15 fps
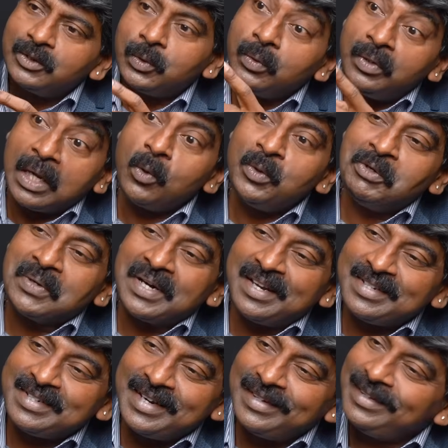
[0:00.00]
So now you
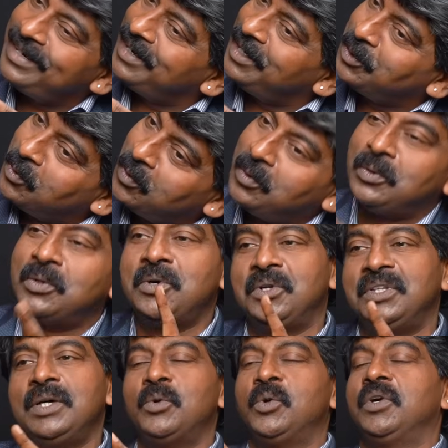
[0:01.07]
understand that it won't go to
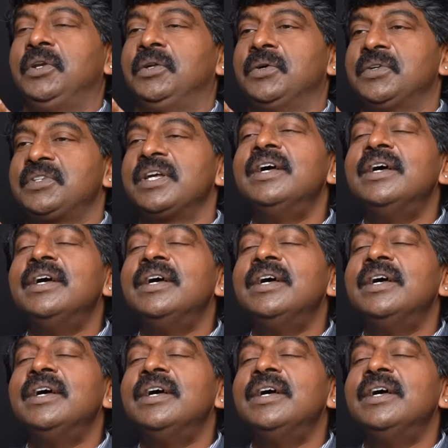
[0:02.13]
the vocal cords.